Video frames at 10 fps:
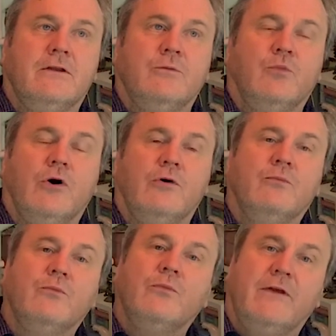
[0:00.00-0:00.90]
what
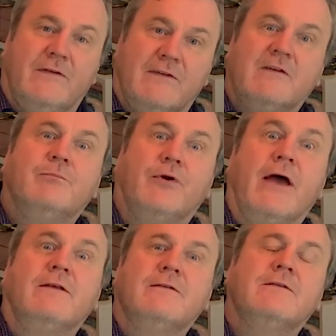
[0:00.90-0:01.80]
is
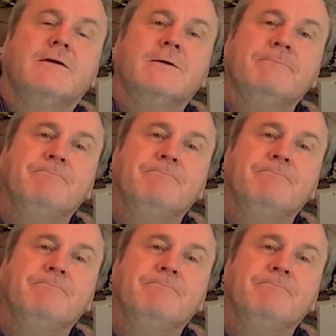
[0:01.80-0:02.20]
expressed.